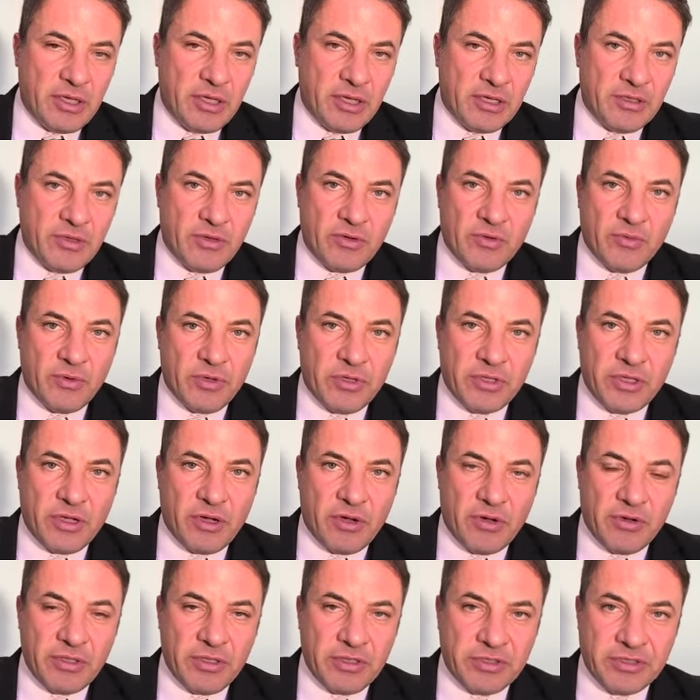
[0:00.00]
In other words,
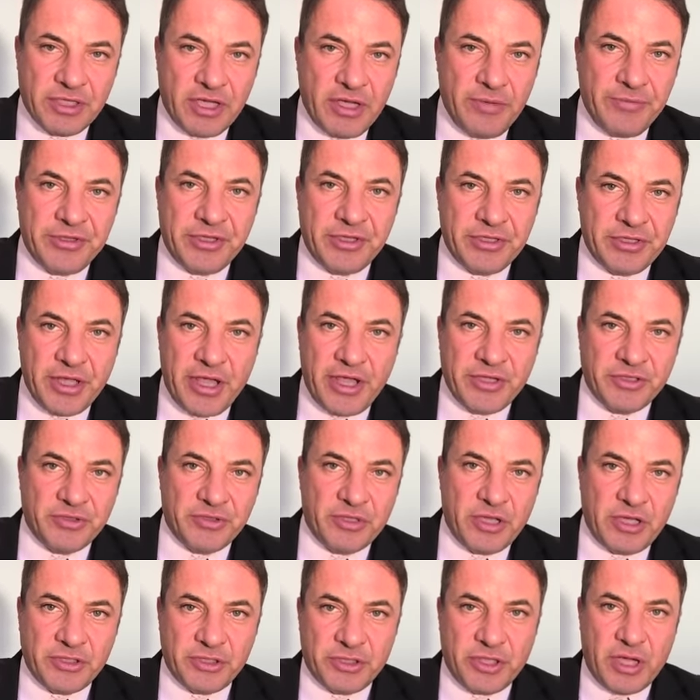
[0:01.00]
there's imminent danger
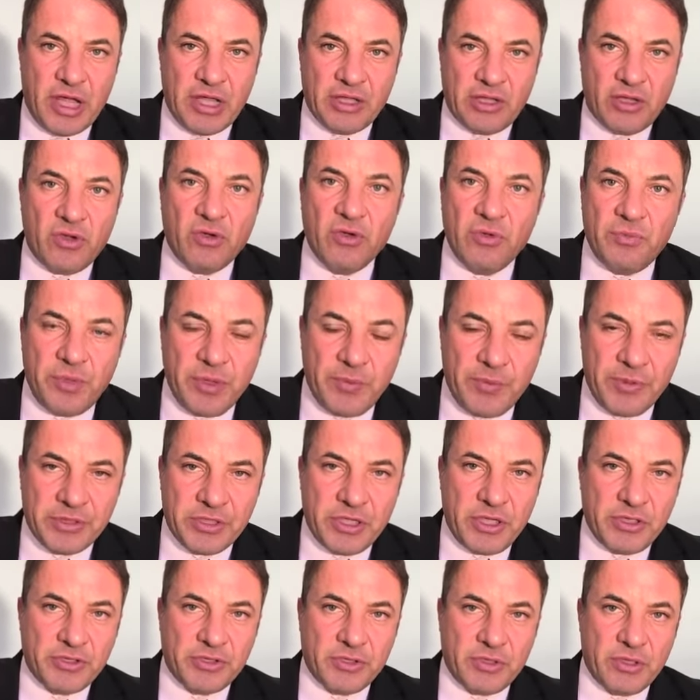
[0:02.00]
that child could be
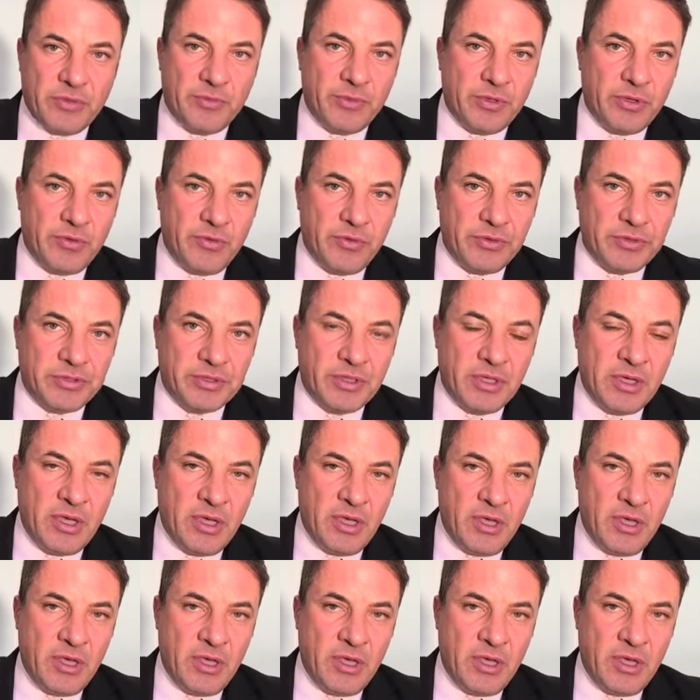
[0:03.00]
potentially abused